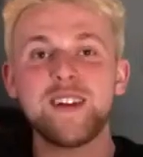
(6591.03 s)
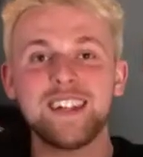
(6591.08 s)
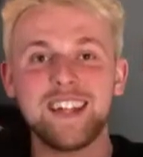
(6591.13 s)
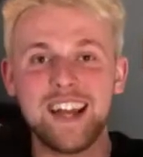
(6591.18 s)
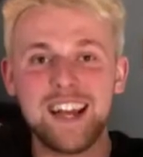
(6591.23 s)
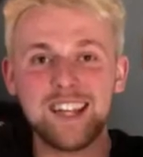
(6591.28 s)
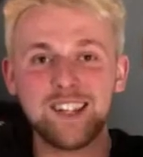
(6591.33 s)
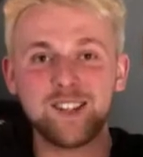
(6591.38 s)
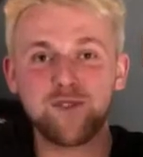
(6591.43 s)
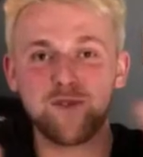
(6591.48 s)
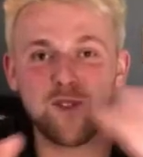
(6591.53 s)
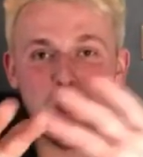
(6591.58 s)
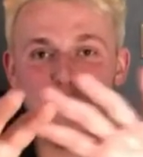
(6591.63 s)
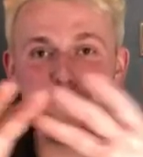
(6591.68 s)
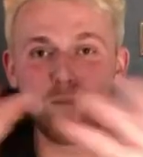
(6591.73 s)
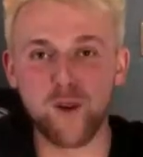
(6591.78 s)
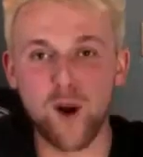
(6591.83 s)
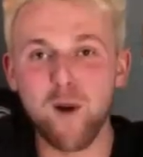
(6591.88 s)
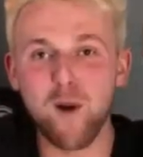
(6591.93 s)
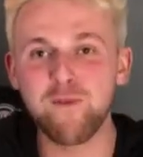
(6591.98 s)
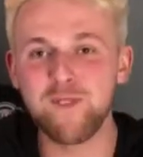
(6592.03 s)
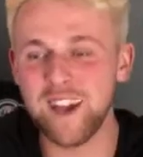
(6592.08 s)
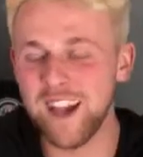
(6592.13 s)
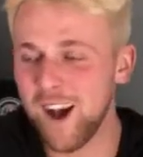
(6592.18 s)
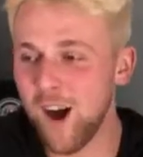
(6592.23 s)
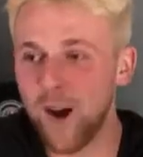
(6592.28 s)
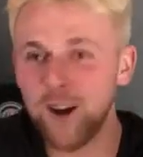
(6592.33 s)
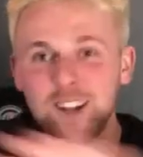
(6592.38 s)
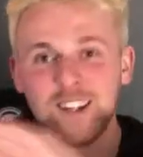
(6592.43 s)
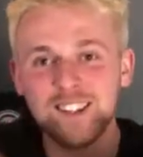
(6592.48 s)
this for a profit.
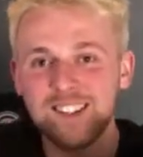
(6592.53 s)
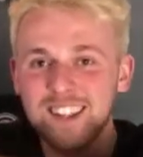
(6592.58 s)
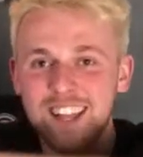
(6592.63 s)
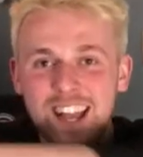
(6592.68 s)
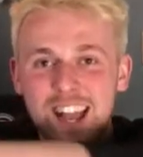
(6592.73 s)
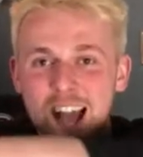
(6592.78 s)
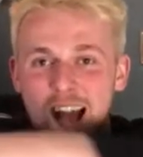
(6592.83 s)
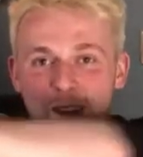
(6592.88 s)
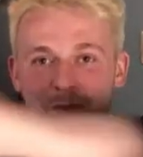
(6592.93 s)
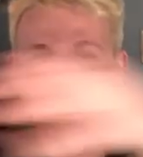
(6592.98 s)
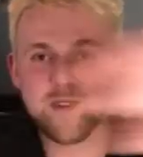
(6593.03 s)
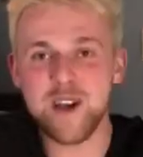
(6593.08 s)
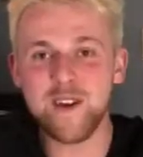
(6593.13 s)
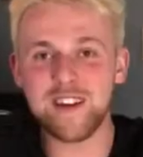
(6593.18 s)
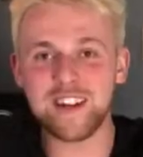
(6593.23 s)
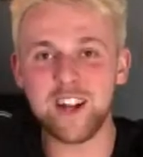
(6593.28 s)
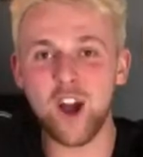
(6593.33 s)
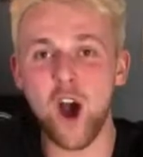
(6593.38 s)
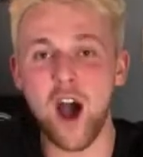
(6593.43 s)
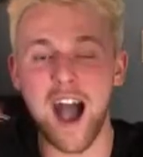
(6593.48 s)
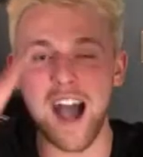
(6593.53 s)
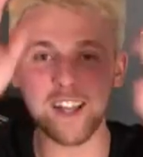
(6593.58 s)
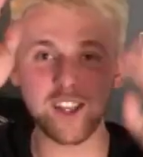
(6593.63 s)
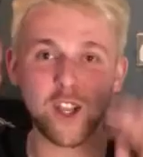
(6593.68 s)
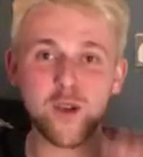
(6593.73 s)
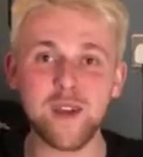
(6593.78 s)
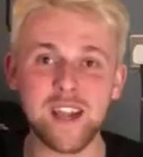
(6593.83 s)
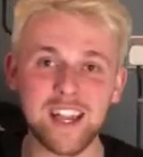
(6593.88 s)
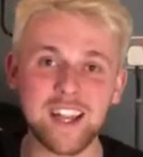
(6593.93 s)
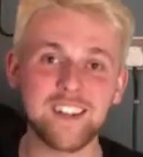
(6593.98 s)
Honestly, I'm really not. I
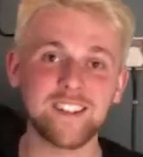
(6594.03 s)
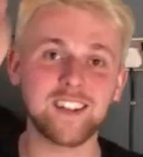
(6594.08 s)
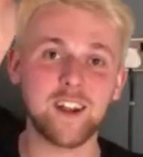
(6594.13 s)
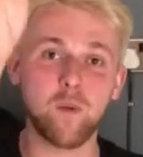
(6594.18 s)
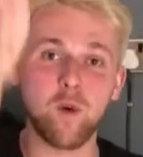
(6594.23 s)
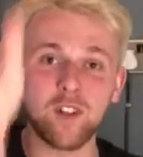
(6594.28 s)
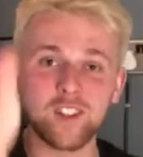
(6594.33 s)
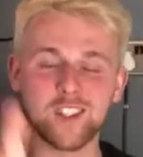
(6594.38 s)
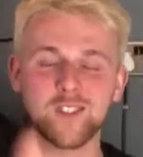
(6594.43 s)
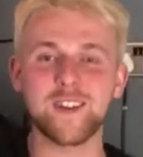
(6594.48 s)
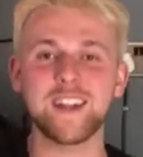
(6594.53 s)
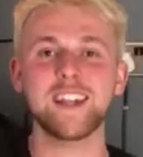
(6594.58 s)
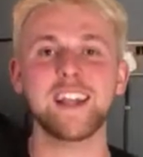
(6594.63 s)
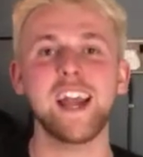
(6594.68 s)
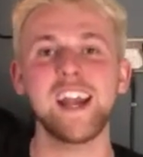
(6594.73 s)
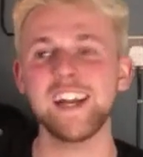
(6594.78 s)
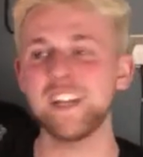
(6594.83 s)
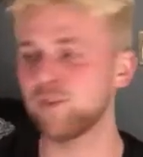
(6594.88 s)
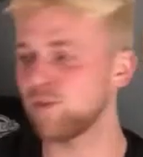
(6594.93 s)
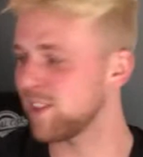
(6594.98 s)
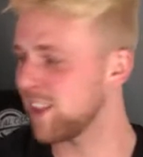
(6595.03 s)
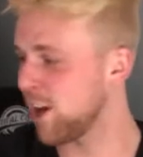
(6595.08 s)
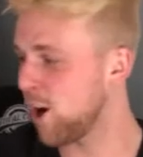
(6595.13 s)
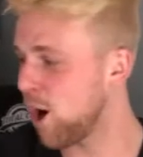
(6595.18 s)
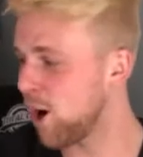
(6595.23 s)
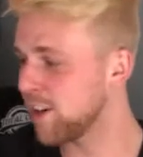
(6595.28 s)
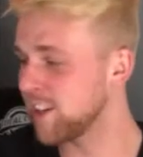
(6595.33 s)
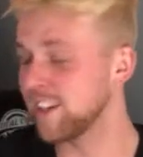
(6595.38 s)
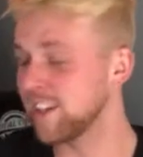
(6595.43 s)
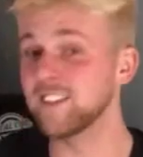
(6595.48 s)
do it because I want to engage with the
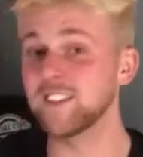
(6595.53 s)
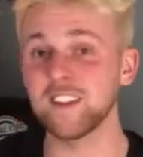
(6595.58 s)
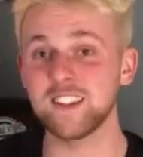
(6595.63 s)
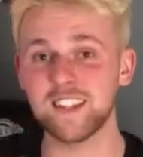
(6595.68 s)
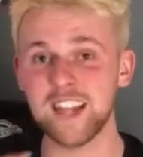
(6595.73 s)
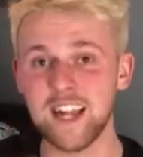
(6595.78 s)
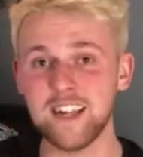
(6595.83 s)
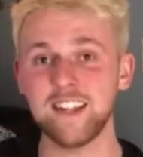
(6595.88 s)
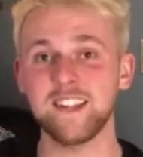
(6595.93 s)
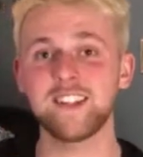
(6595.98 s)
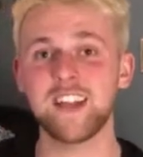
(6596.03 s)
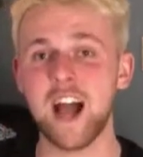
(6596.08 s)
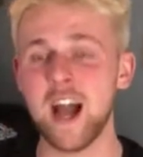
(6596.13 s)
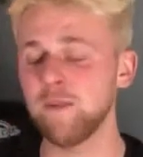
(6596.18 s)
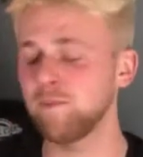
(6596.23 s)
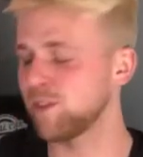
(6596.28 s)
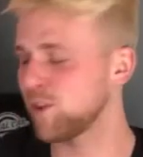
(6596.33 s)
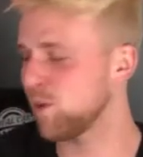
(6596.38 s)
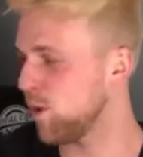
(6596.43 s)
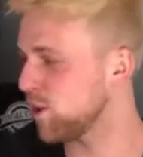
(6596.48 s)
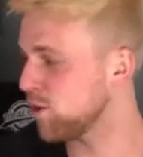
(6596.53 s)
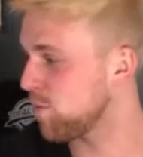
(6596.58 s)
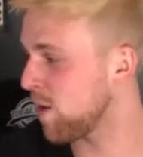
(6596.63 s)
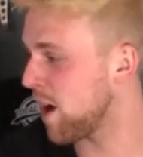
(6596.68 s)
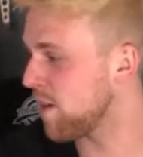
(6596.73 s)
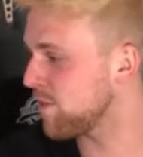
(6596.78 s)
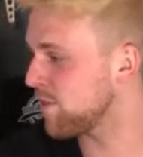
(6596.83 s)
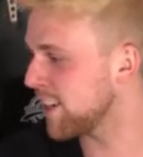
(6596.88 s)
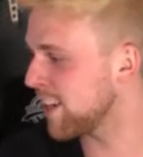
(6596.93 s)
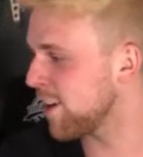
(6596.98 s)
audience that take the time to watch my
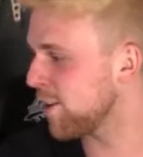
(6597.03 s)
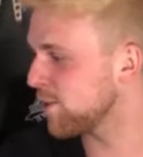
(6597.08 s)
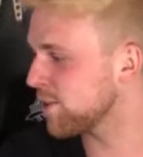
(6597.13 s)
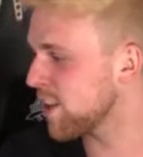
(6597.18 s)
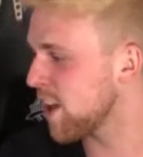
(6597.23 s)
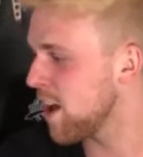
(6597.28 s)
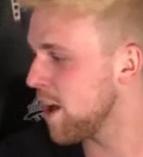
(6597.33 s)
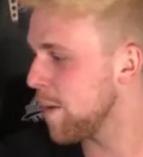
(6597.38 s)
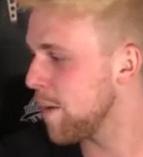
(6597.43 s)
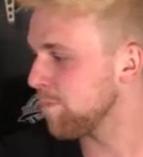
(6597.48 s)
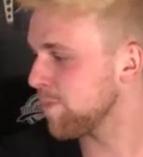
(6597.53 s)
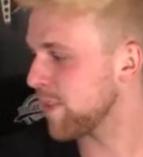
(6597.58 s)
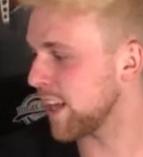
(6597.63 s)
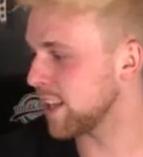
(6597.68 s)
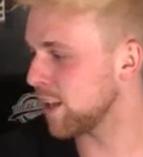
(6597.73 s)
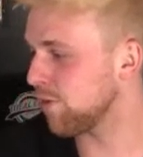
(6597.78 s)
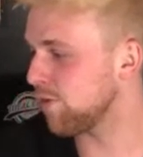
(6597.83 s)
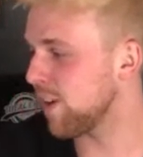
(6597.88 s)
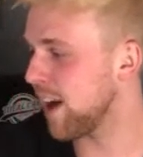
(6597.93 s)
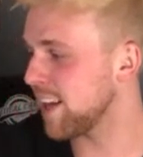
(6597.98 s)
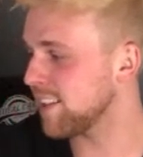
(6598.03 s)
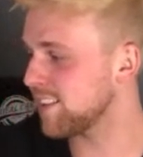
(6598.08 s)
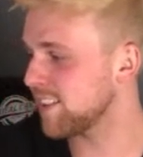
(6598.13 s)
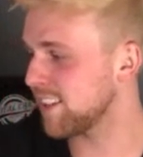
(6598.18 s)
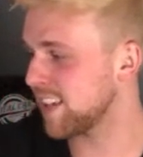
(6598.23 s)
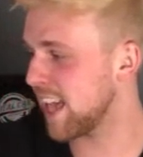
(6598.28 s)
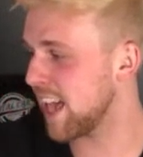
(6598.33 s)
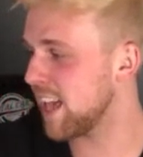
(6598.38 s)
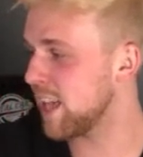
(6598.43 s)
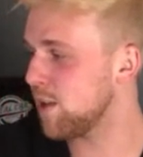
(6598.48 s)
videos. And the fact
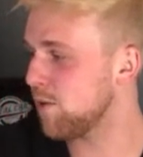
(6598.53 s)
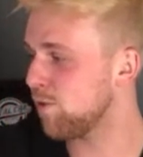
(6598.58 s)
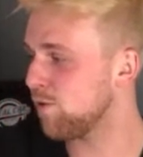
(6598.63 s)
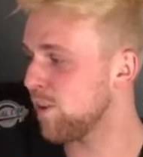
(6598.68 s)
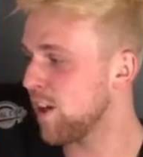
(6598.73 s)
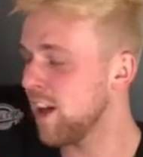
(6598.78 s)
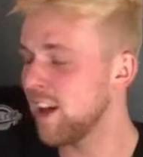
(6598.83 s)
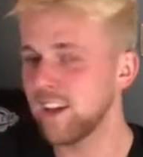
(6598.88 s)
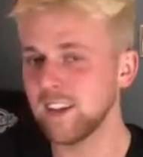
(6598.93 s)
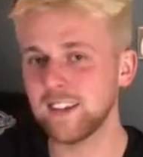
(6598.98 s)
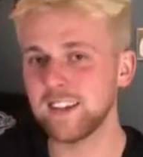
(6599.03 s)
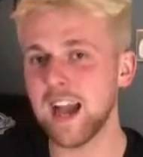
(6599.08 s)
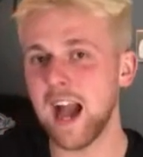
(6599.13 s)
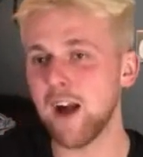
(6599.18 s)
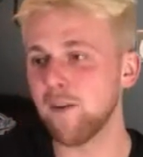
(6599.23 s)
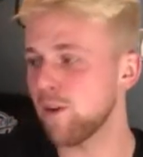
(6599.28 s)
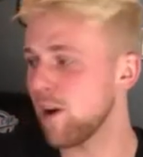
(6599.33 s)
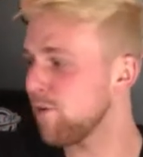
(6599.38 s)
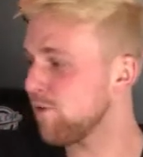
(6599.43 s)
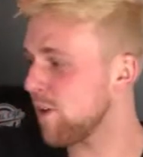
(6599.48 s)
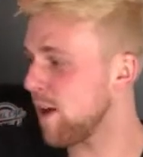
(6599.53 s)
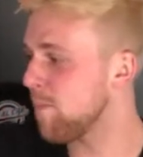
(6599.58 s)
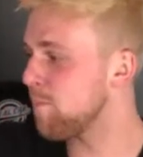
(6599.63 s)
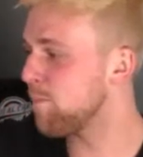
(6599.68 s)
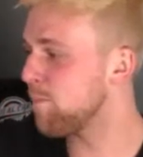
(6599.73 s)
Keith, Gareth, and